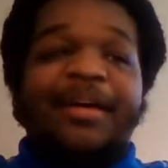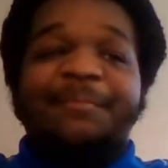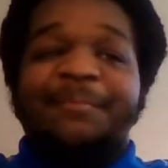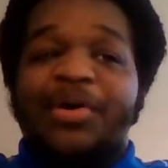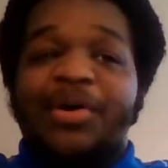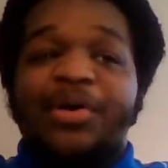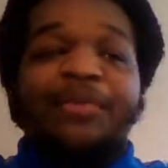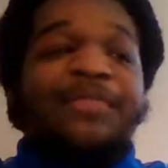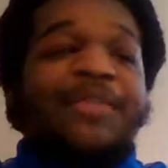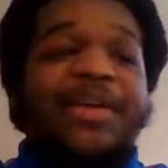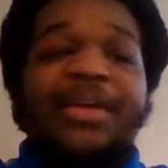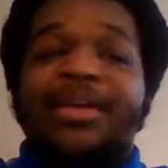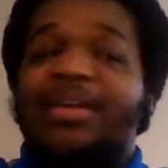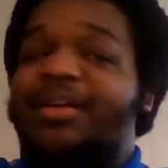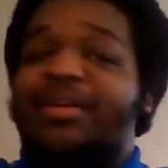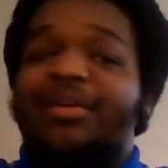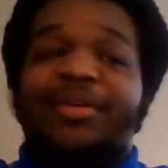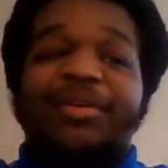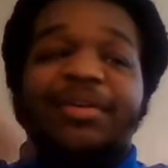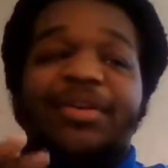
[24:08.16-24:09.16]

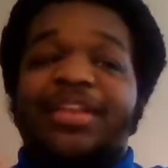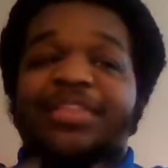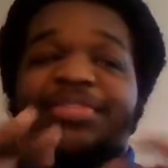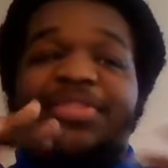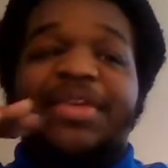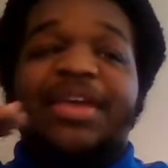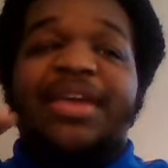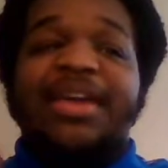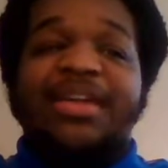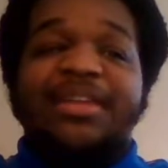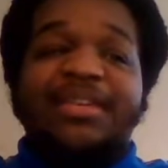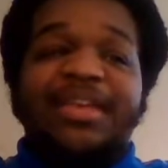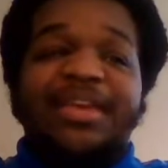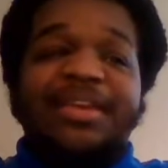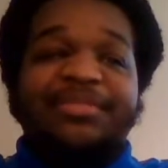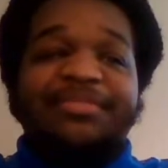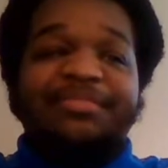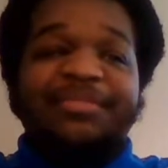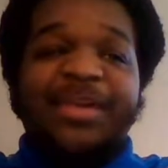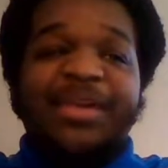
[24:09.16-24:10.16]
movie or anything
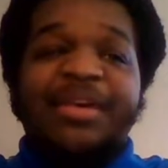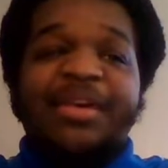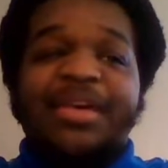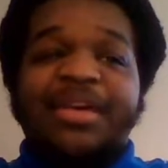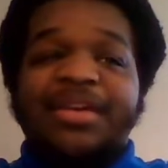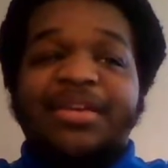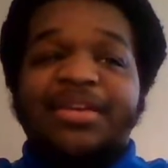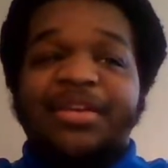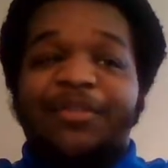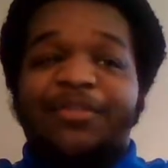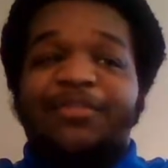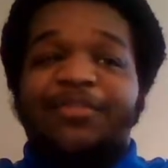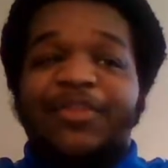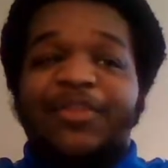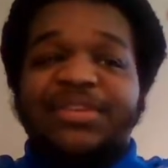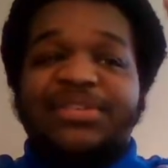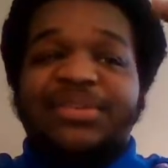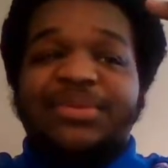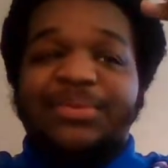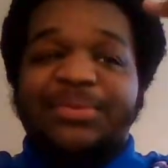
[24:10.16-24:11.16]
in
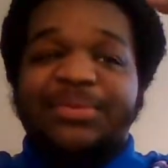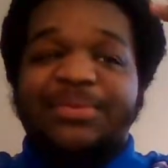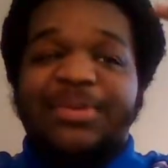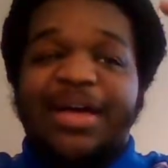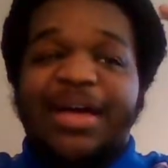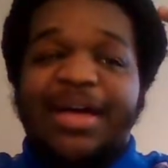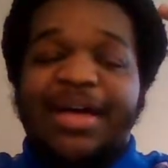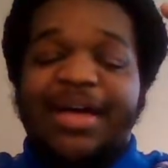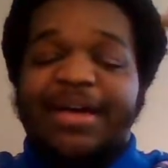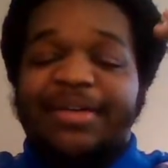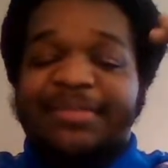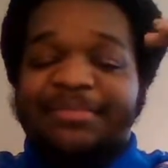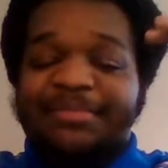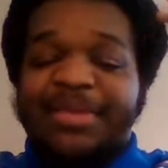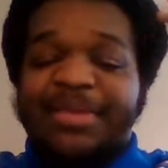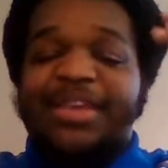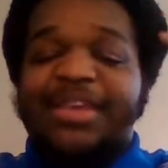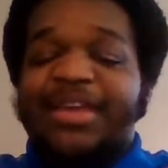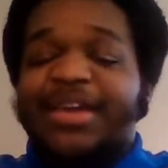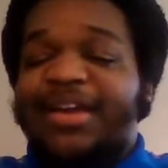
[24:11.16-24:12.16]
physical
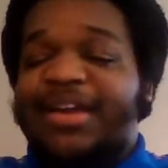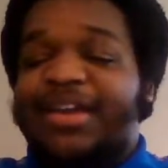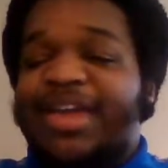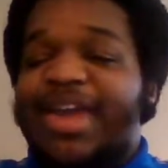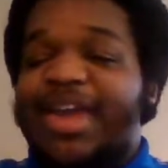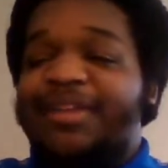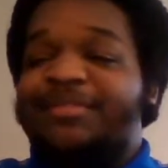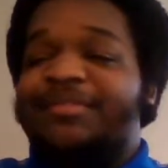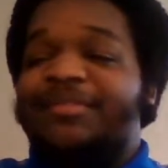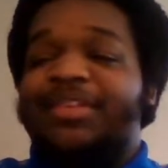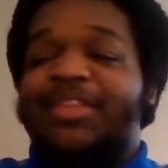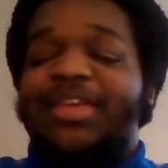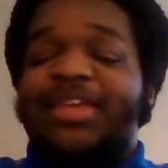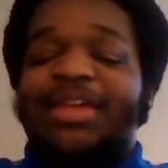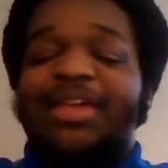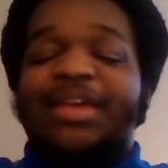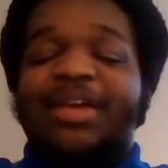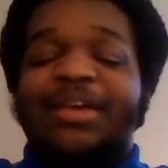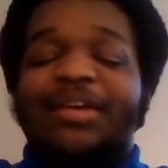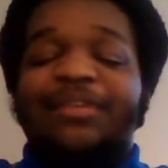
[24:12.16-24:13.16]
media can't
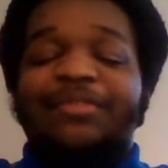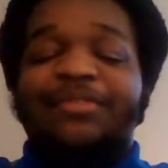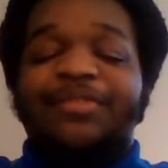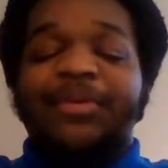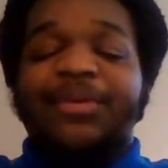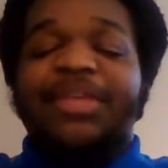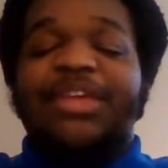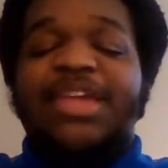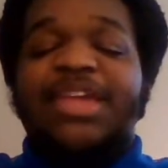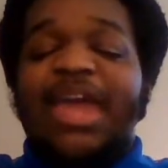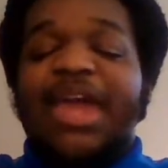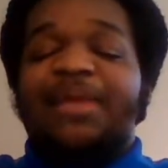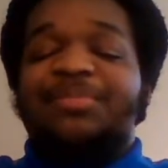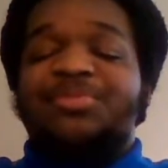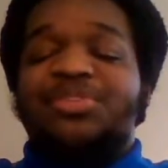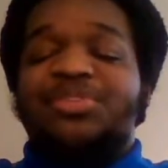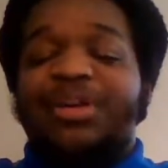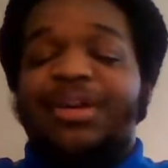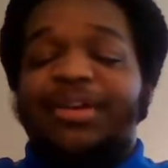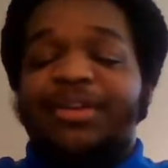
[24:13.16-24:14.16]
really fully
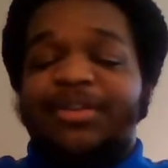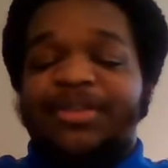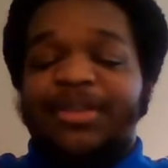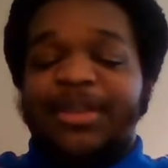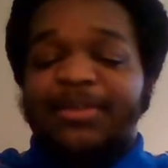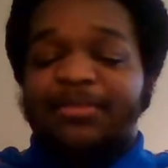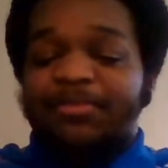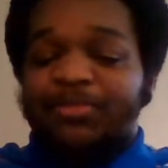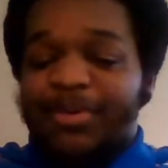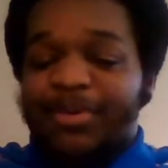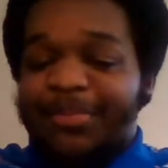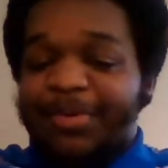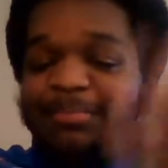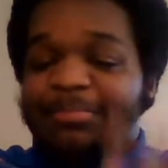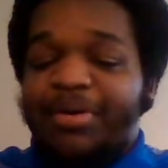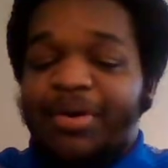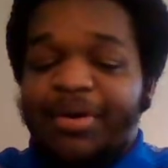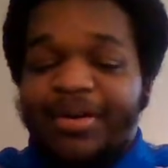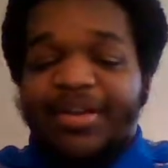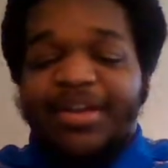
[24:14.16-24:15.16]
capture everything from a
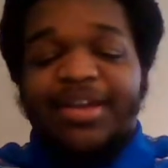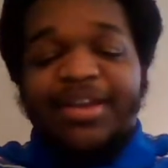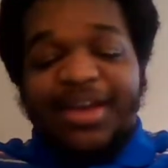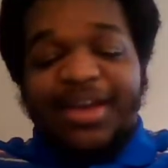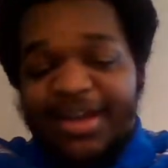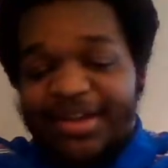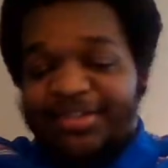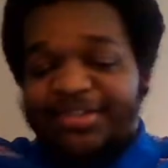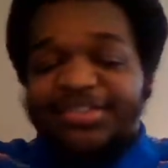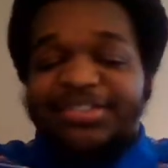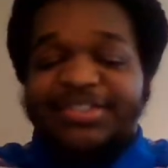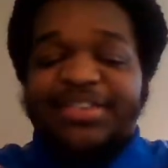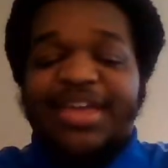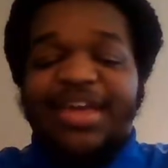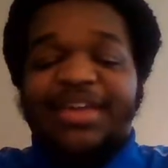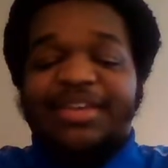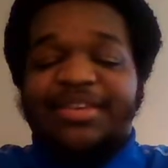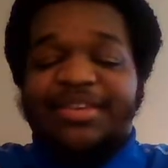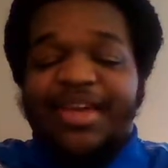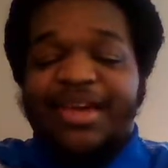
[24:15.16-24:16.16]
book, and I
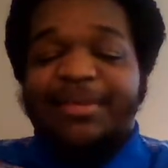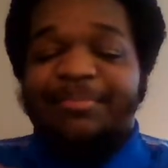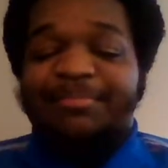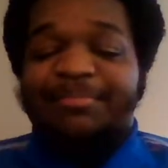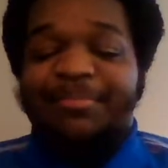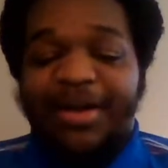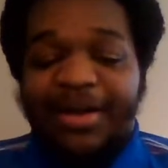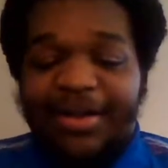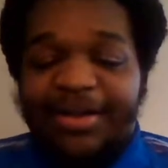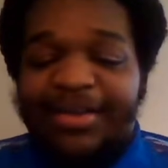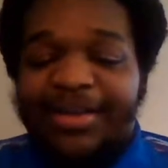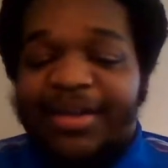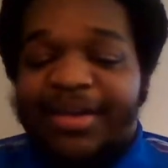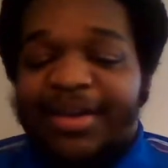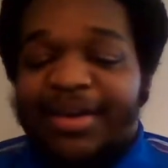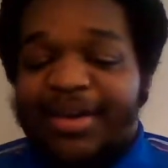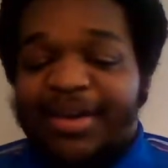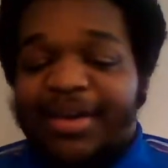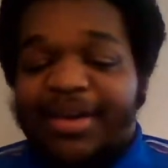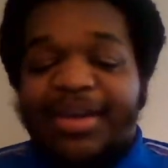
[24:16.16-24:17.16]
understand that. But
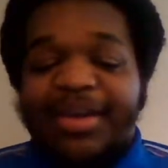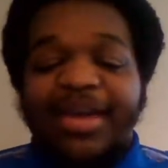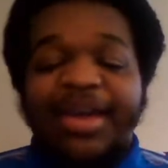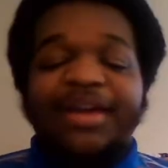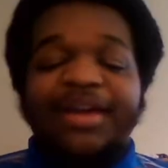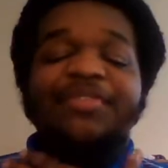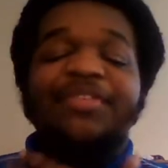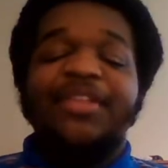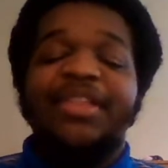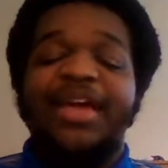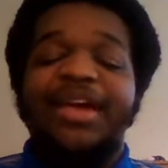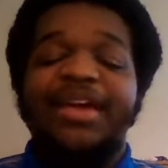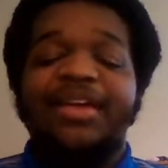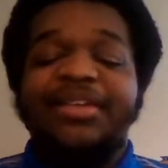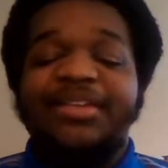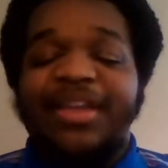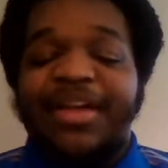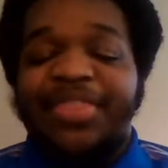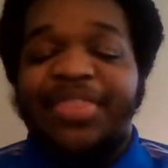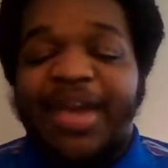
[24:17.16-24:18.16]
yeah, I feel
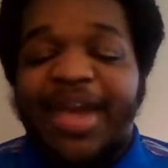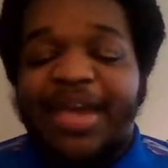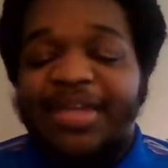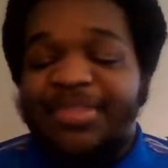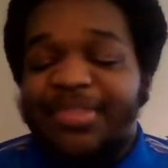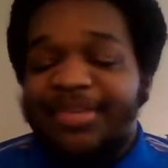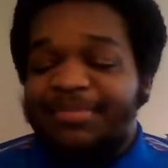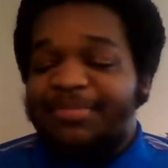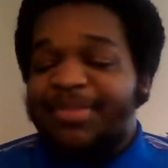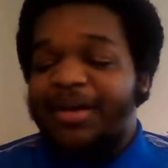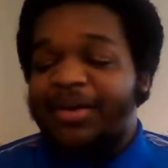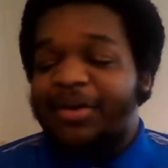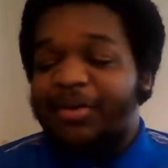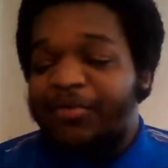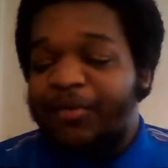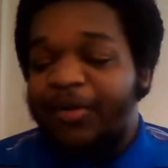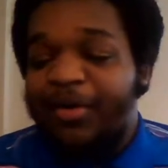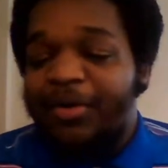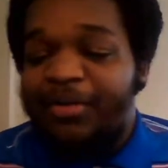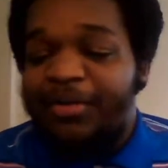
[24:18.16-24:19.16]
like, you know, that the
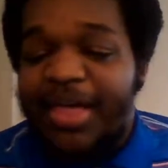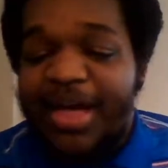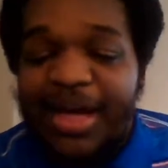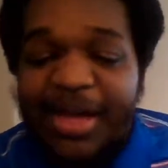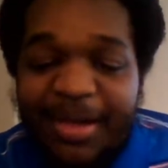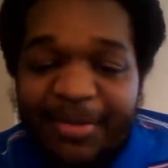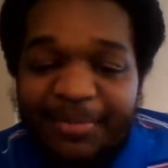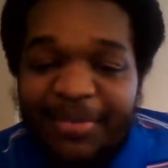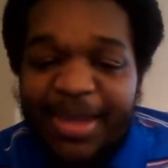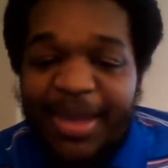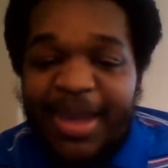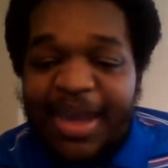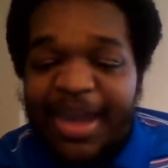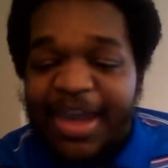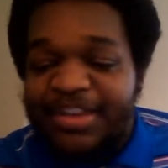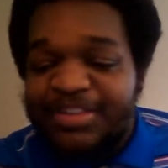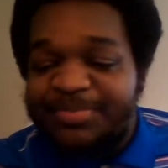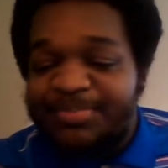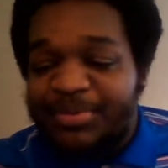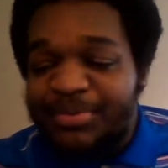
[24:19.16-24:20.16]
overall
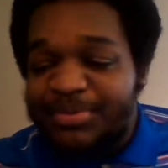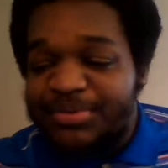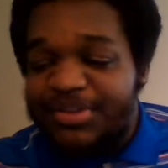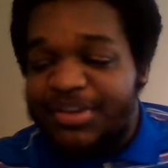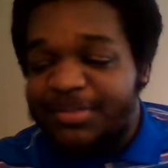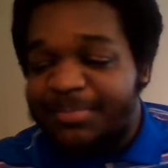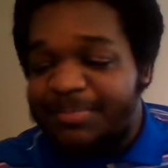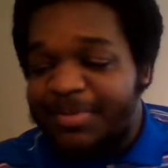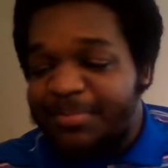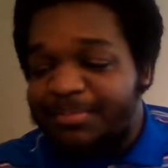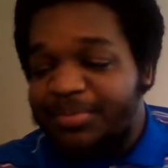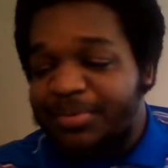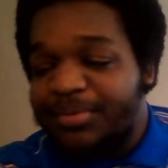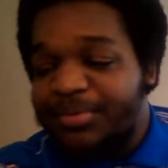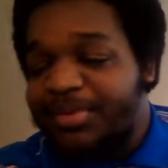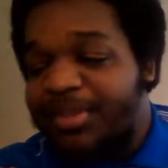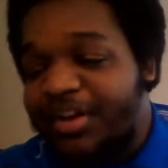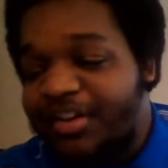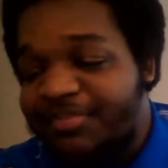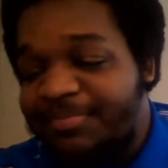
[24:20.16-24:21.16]
ass pulls could have been
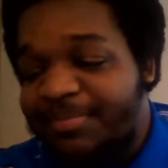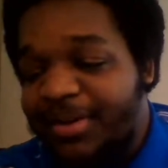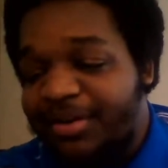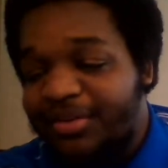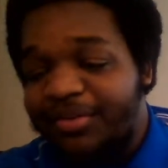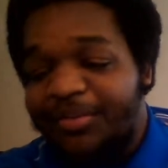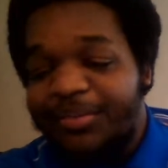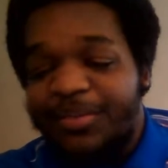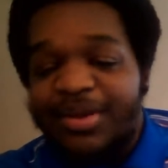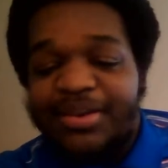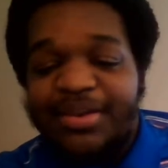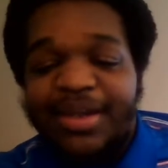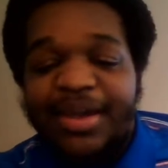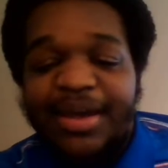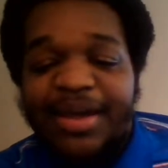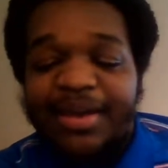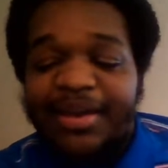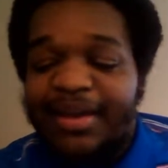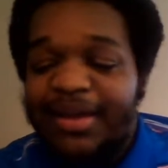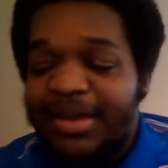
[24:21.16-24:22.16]
pulled off better and
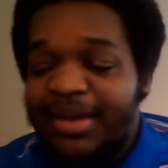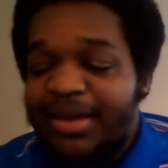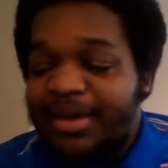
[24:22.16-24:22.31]
whatnot.